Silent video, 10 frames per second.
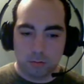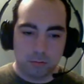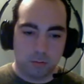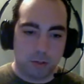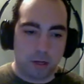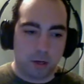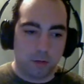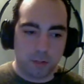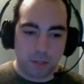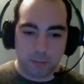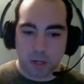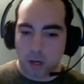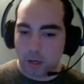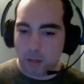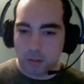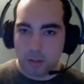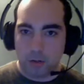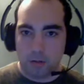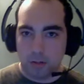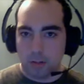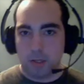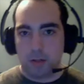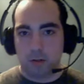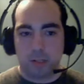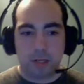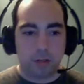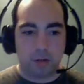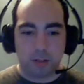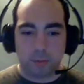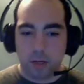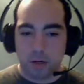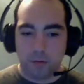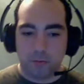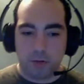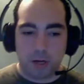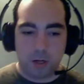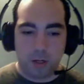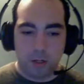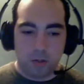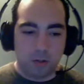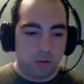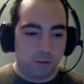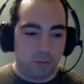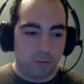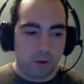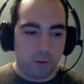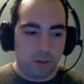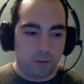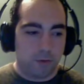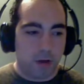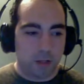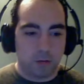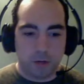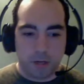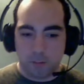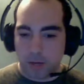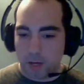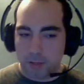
of some kind. It looks like you're in some kind of ruined factory at best.